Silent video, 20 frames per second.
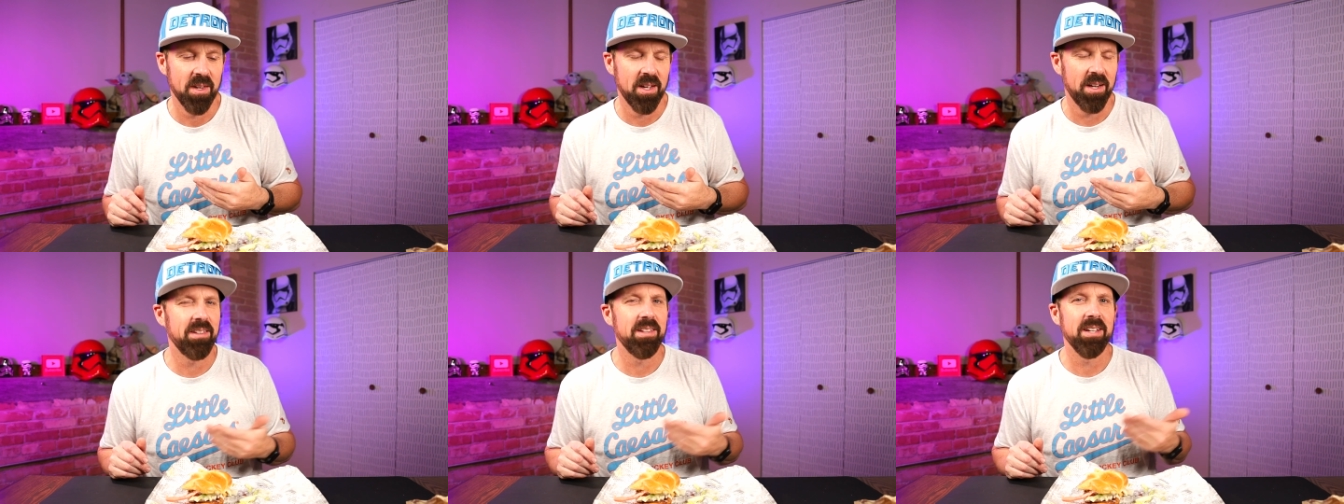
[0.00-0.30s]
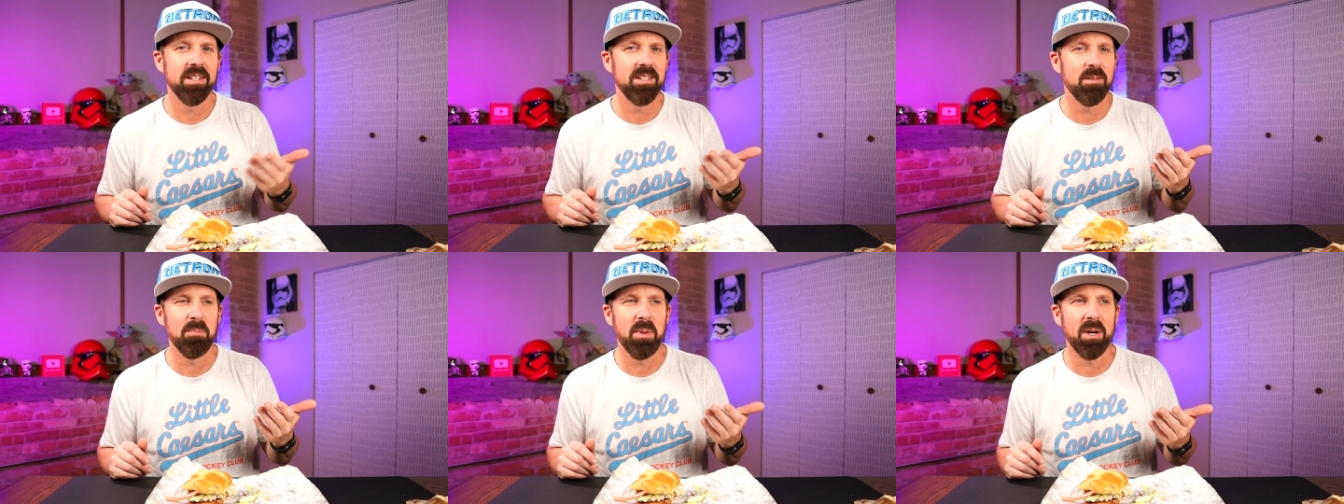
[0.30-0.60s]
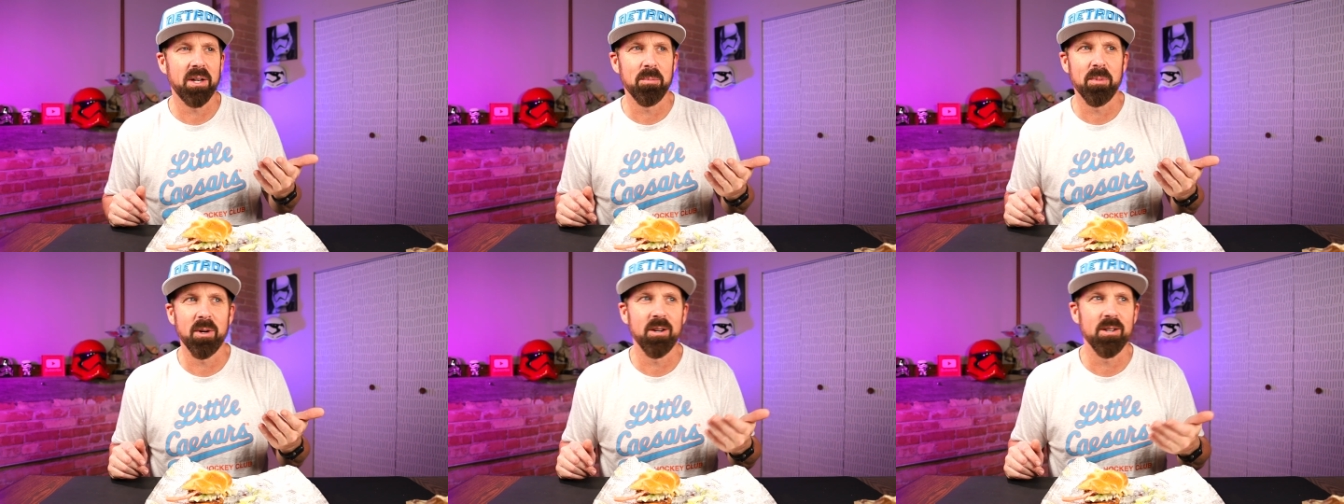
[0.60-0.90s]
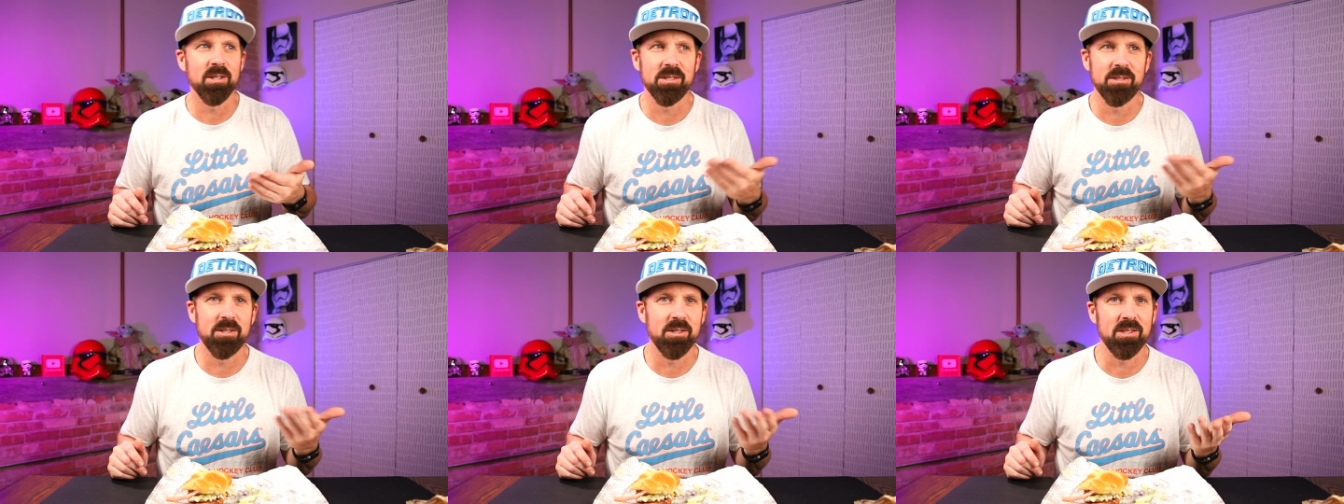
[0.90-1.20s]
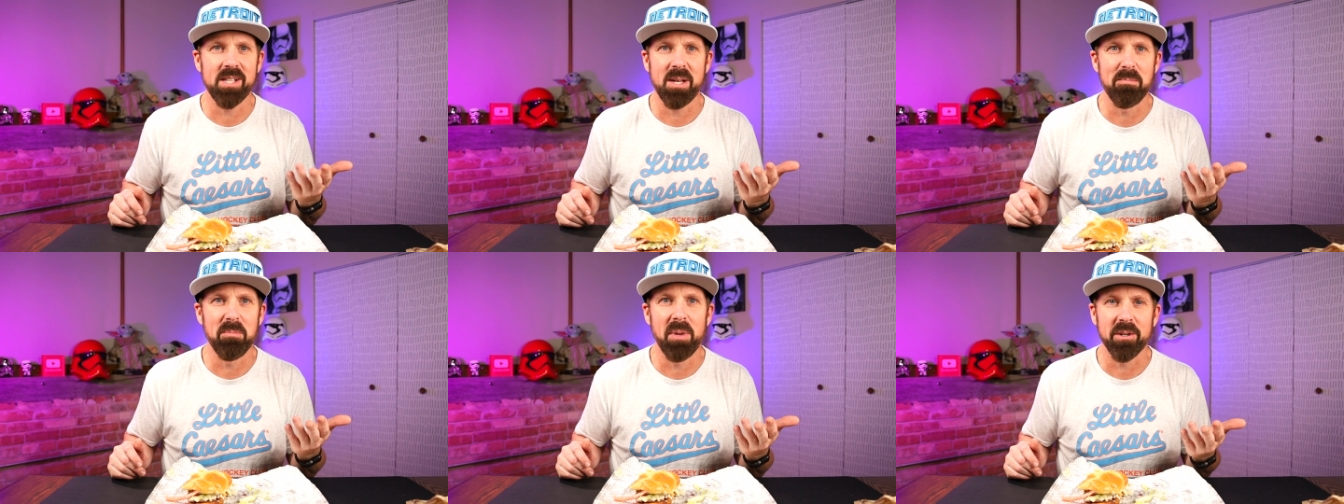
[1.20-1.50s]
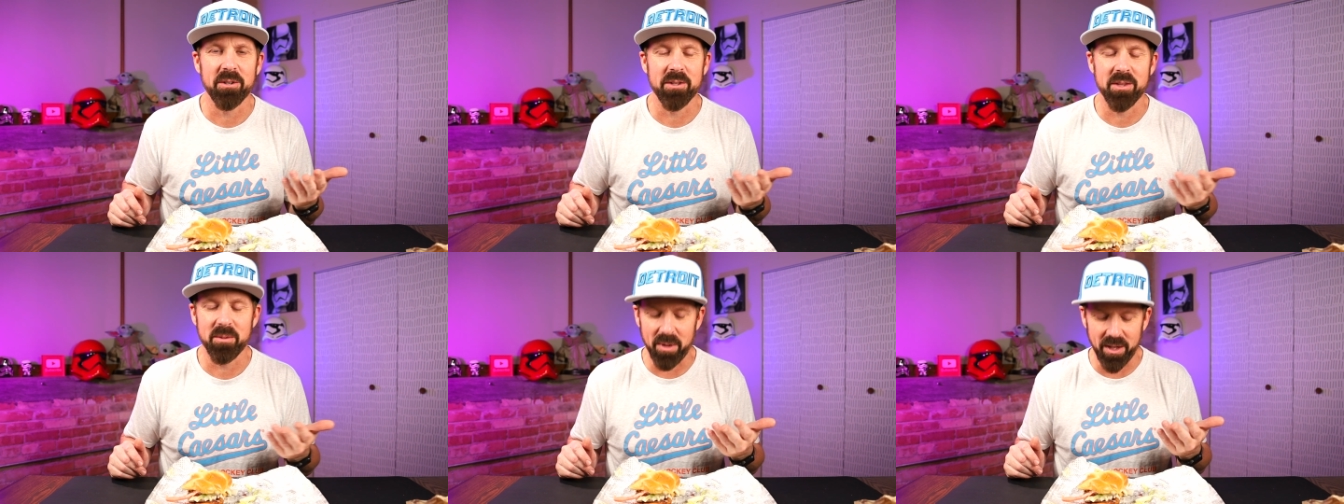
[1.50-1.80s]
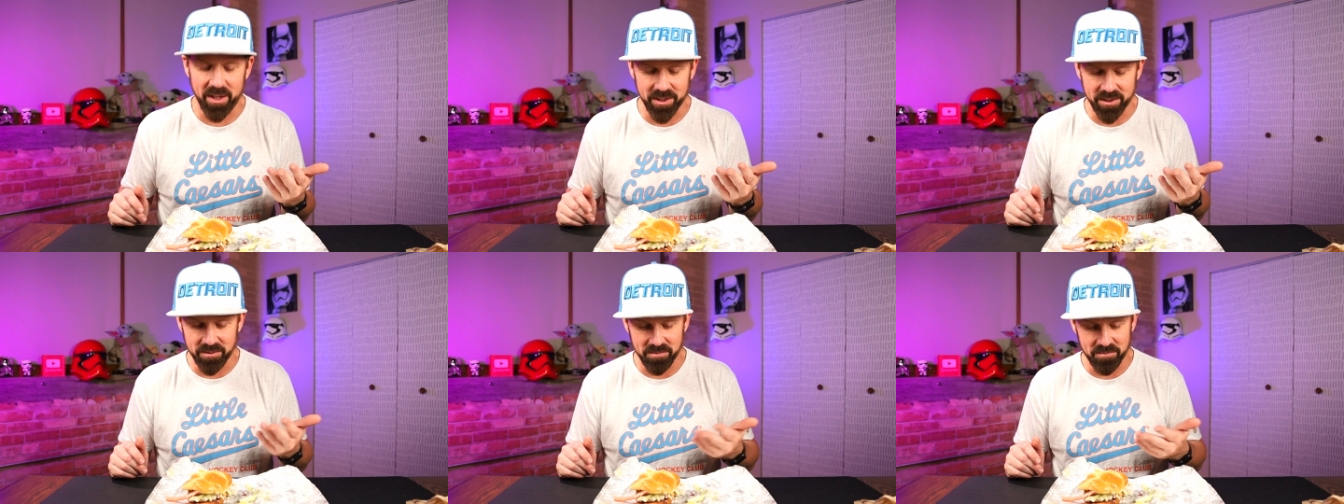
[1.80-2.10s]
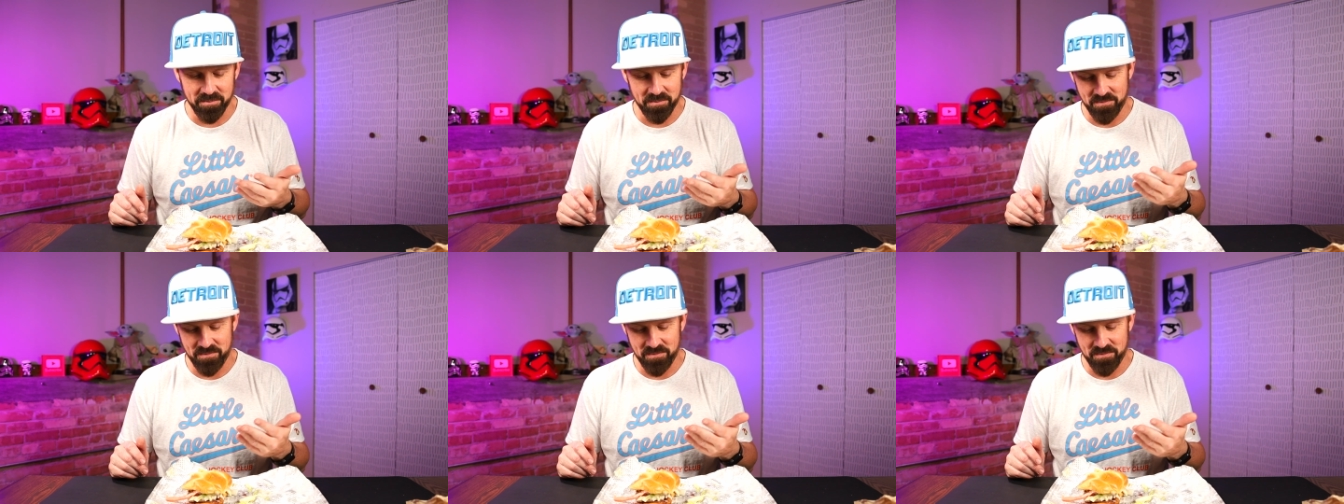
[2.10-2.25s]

And I think the butter burgers, just they butter the bun.